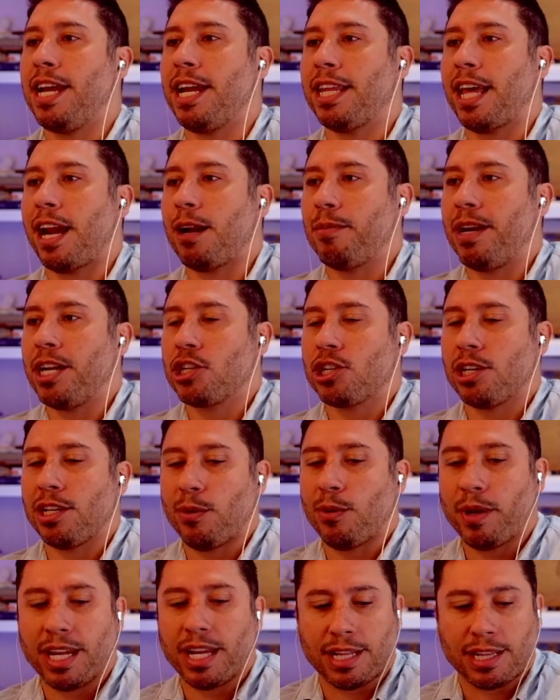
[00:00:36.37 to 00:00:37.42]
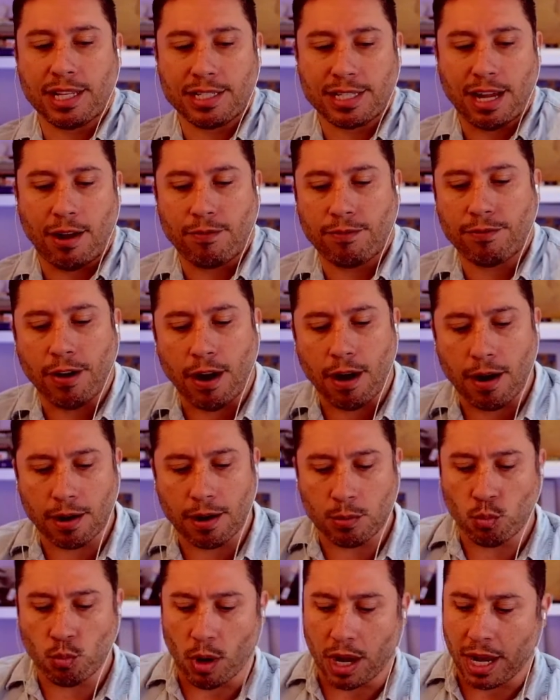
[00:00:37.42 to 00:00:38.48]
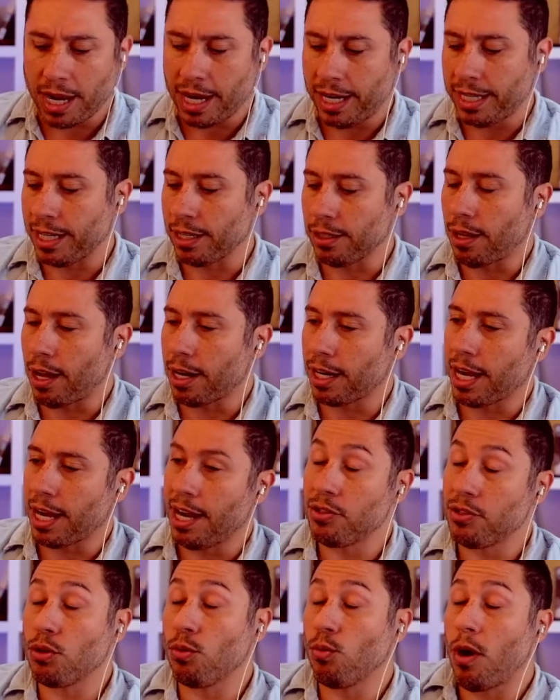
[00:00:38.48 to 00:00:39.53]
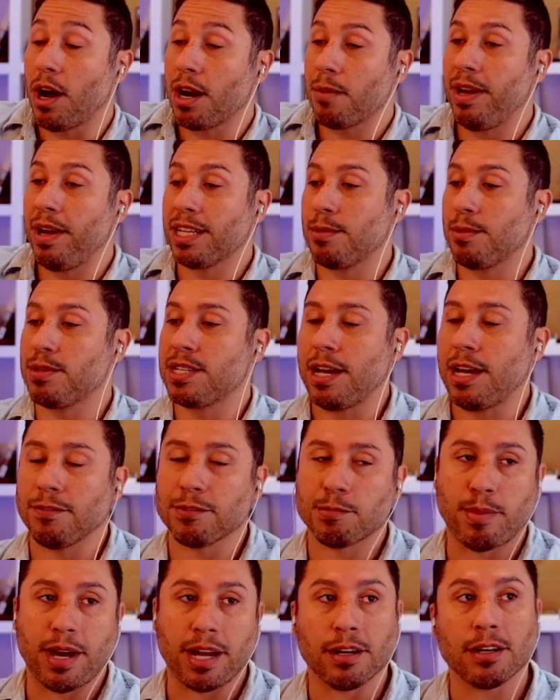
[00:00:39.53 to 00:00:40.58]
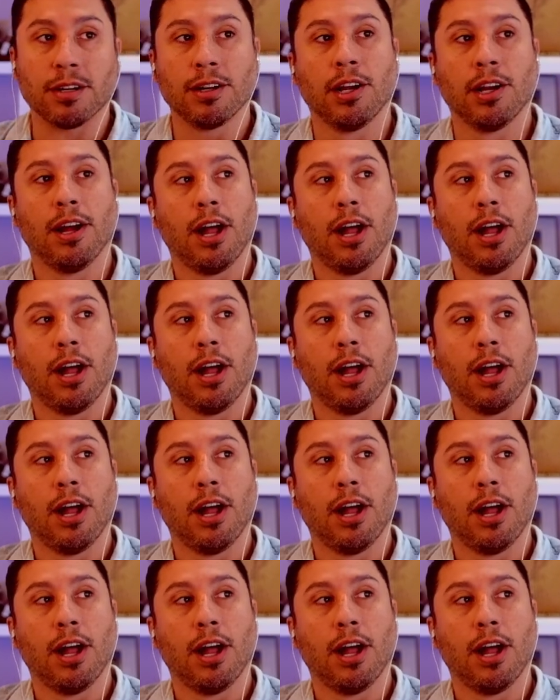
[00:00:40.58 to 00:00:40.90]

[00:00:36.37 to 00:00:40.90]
and that'll make sure that we can get this out far and wide, get a lot of guys who want to make themselves better,